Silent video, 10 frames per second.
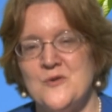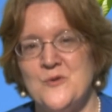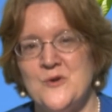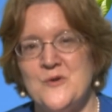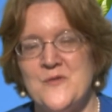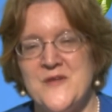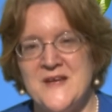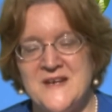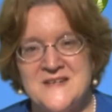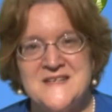Critical
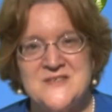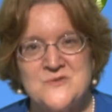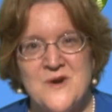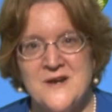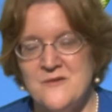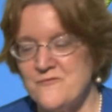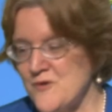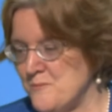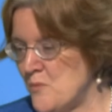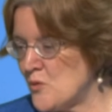Thinking and Test Writing,
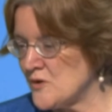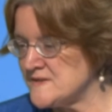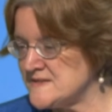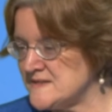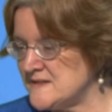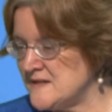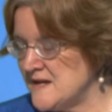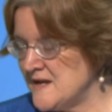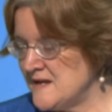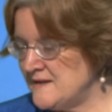from Morrison,
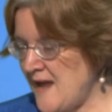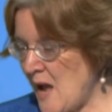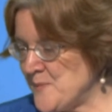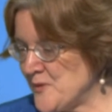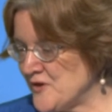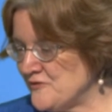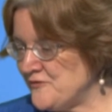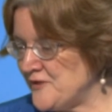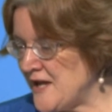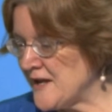Nybert, and
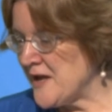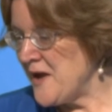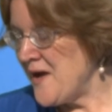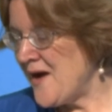Flick,